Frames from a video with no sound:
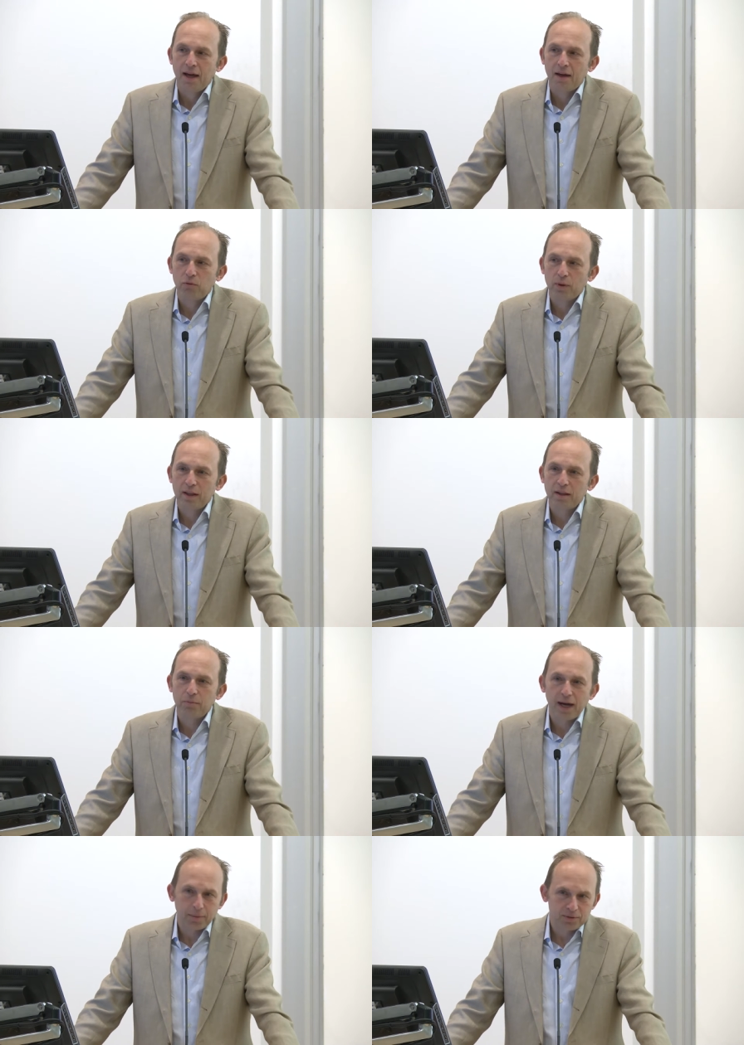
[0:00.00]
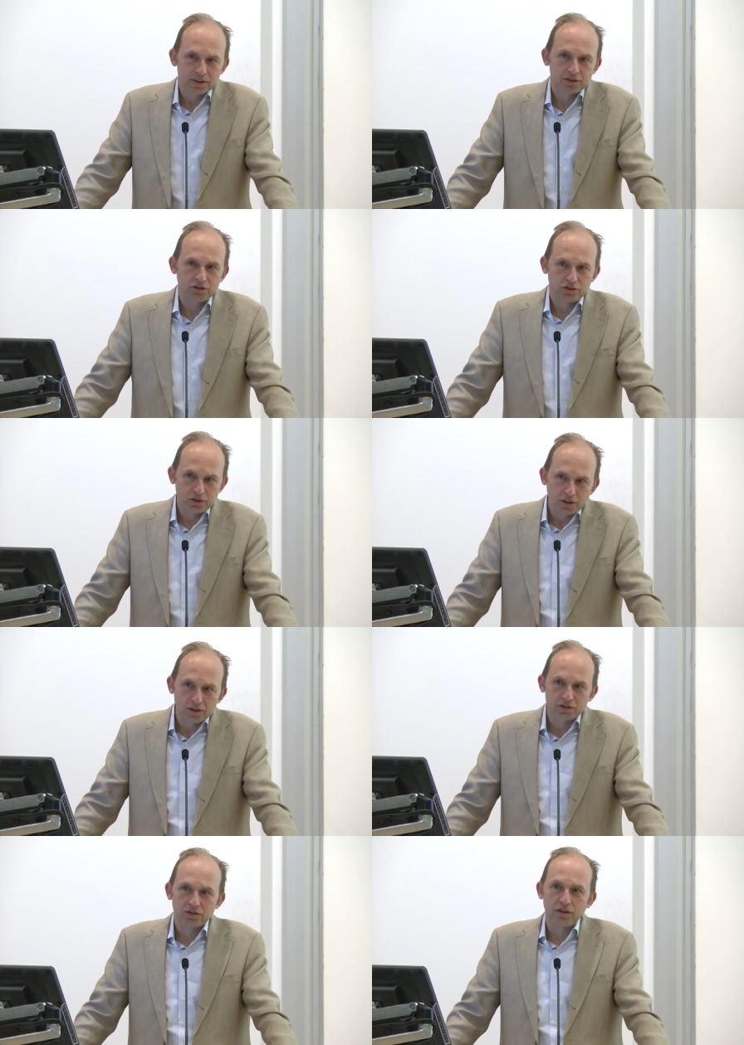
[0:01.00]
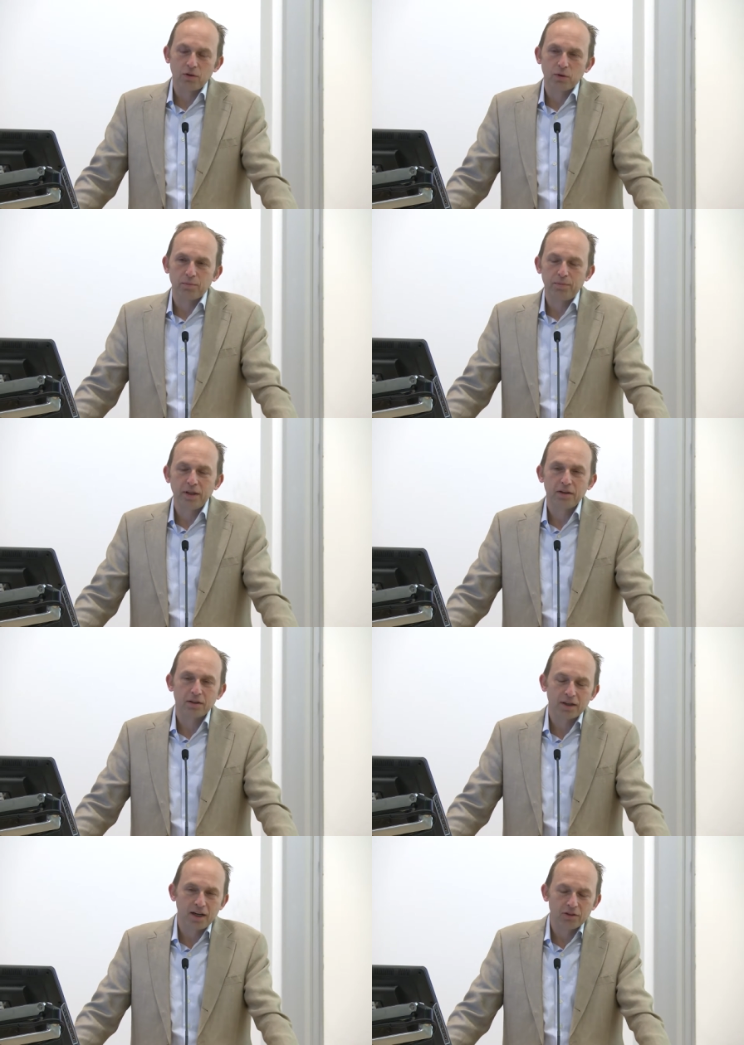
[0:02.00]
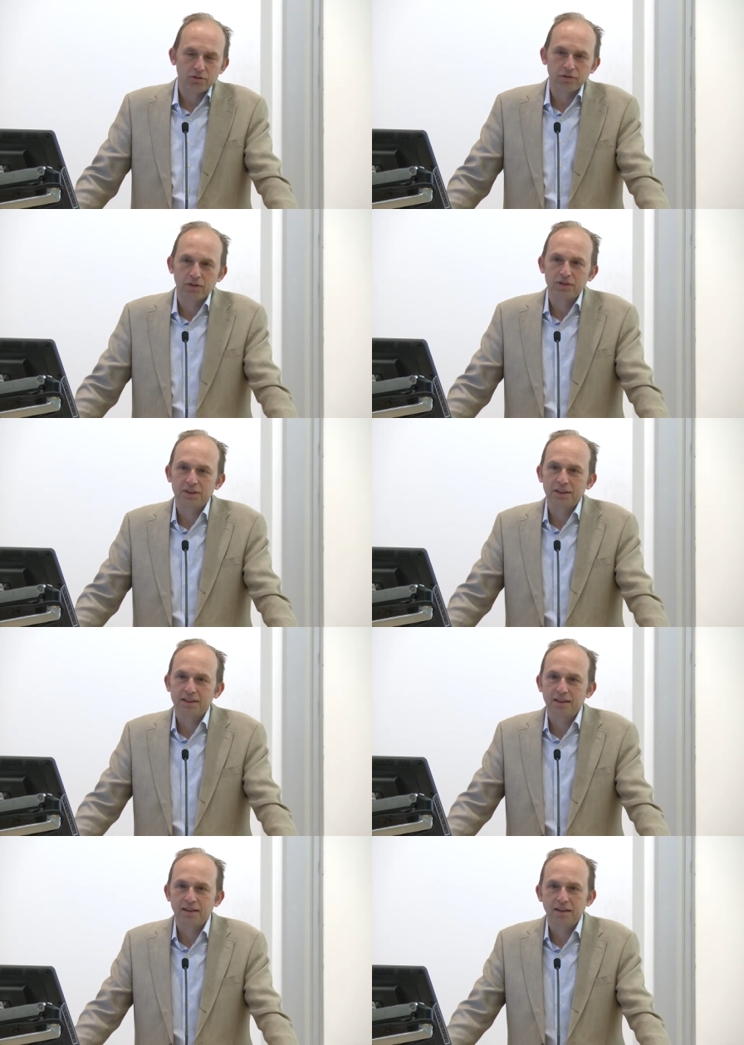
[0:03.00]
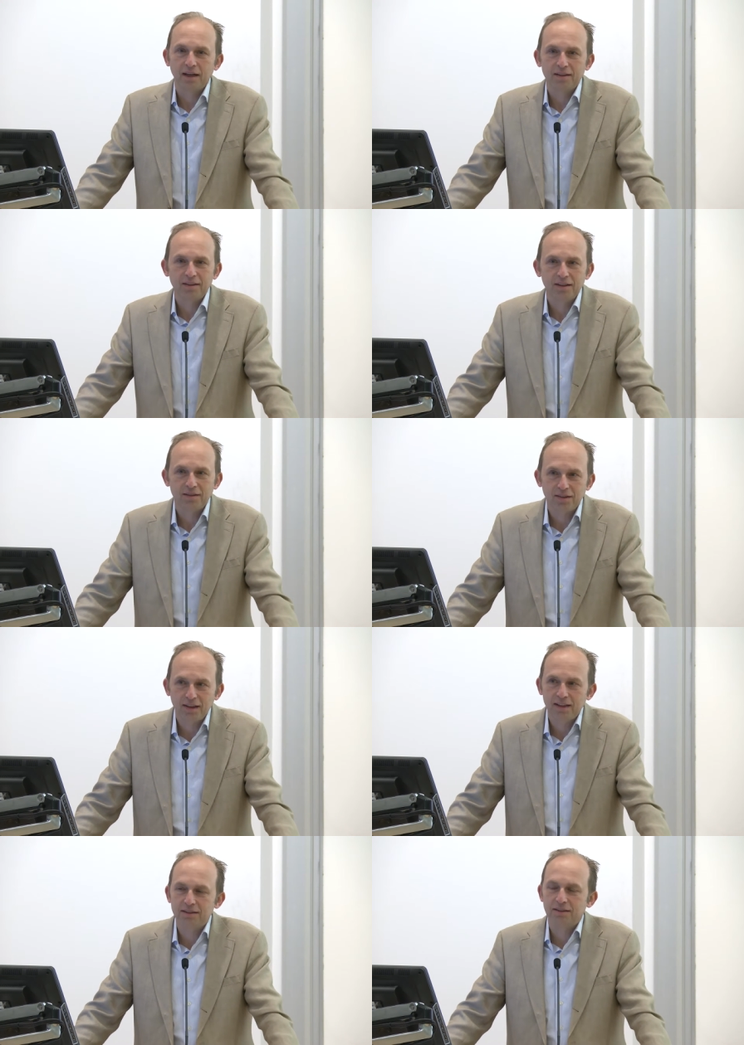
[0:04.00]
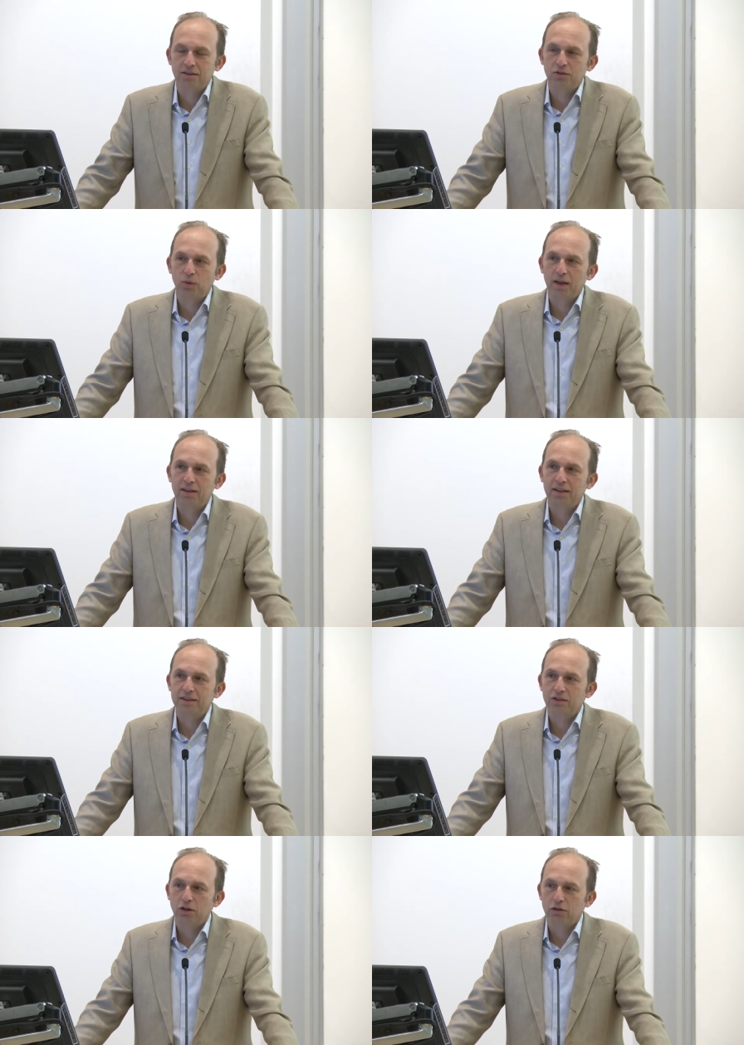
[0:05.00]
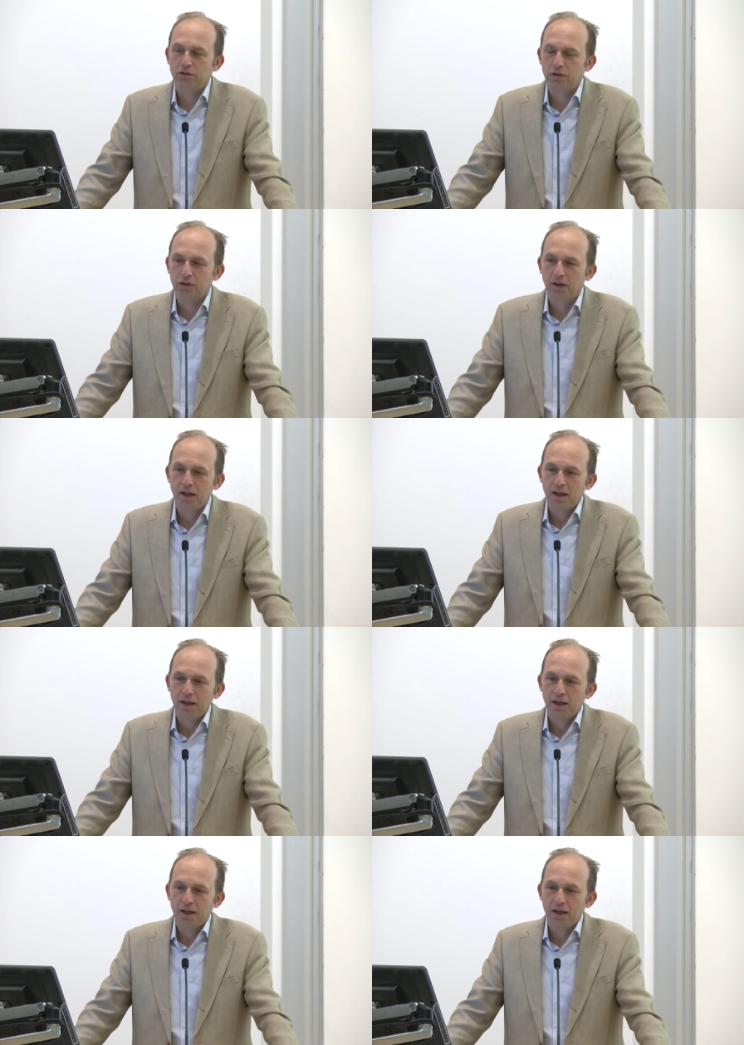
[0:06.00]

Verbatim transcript: and within the Baptist church, there were bitter controversies in the 19 teens and 20s over